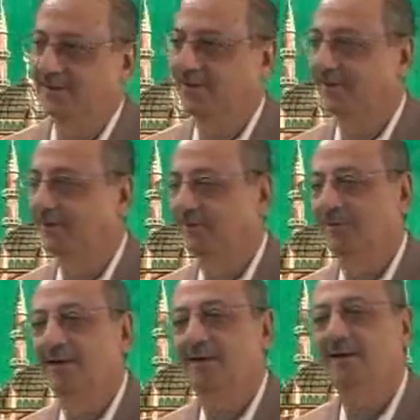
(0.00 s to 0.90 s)
you
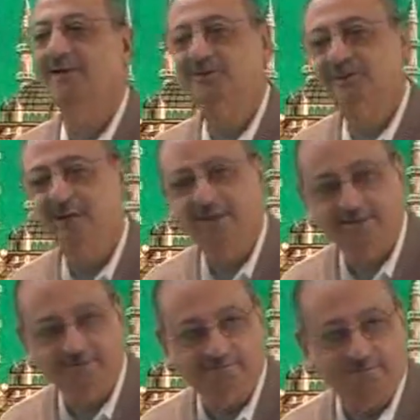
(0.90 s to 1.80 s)
are
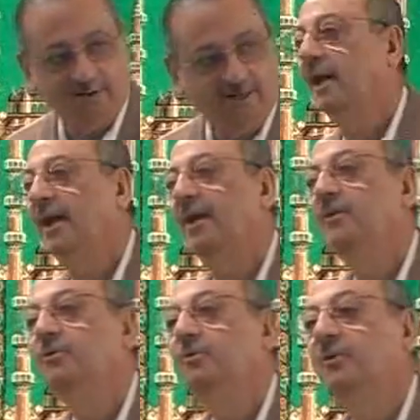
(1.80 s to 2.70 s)
understanding well
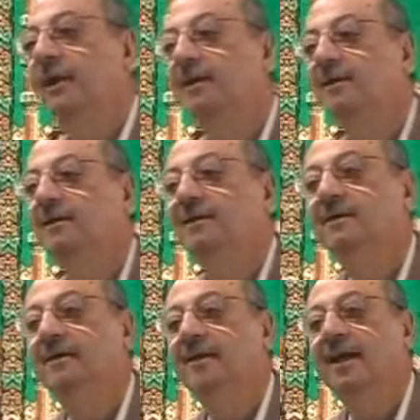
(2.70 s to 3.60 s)
and you can
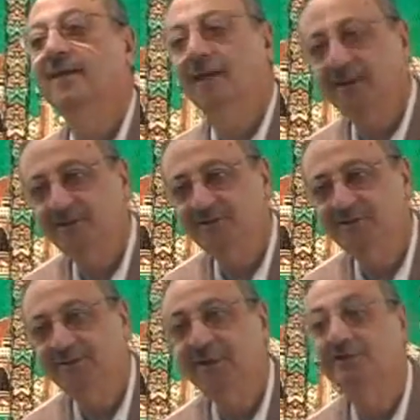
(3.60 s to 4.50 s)
analyze
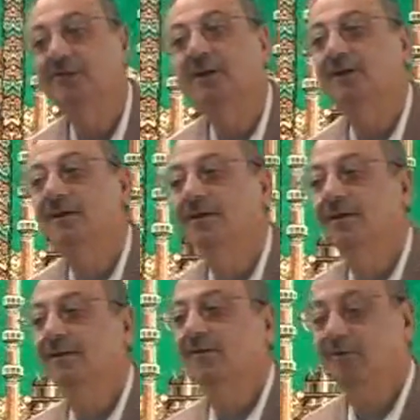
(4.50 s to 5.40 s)
it and you can
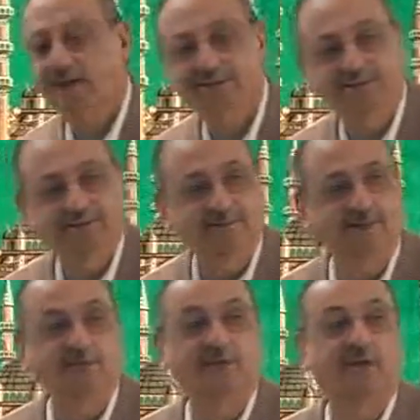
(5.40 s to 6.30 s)
write it
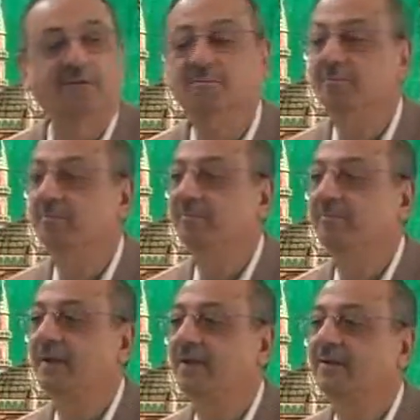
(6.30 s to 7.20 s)
and you can
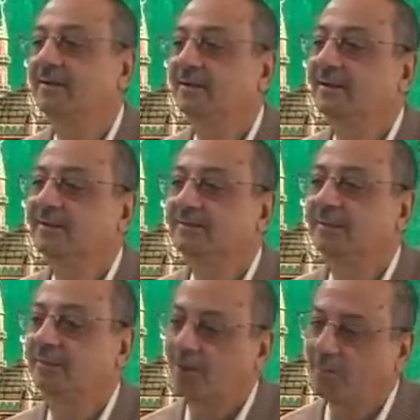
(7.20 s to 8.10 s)
make
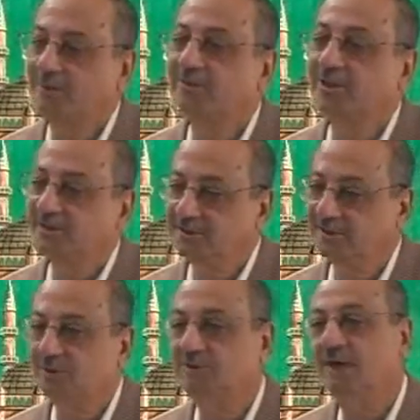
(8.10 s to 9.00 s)
the proper
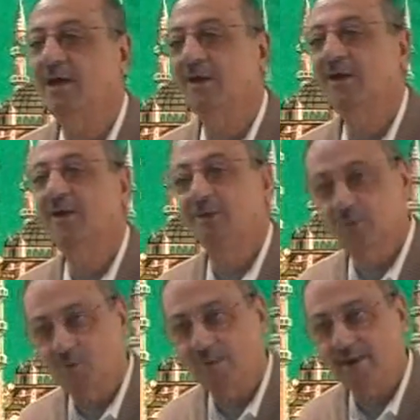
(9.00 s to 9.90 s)
changes which are
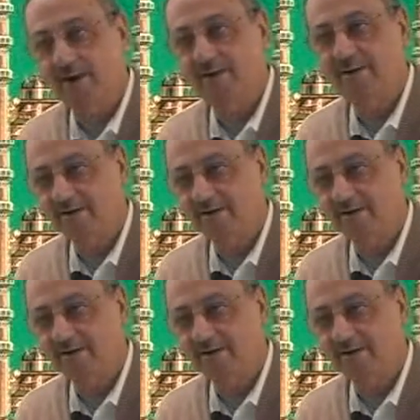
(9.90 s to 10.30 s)
required.